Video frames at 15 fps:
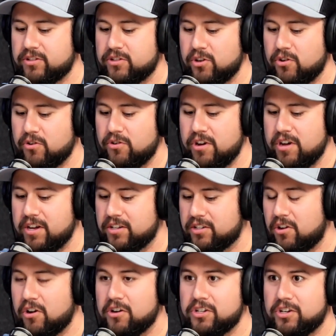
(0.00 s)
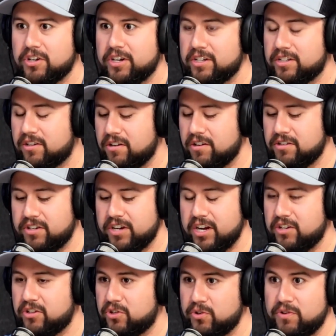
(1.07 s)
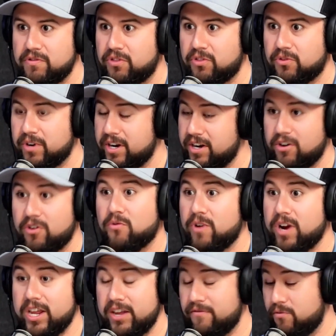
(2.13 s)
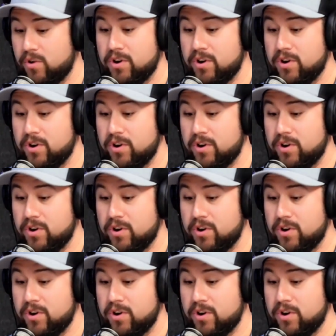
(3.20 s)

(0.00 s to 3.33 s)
So oh, as long as you're it. as long as you're getting two of the three, great.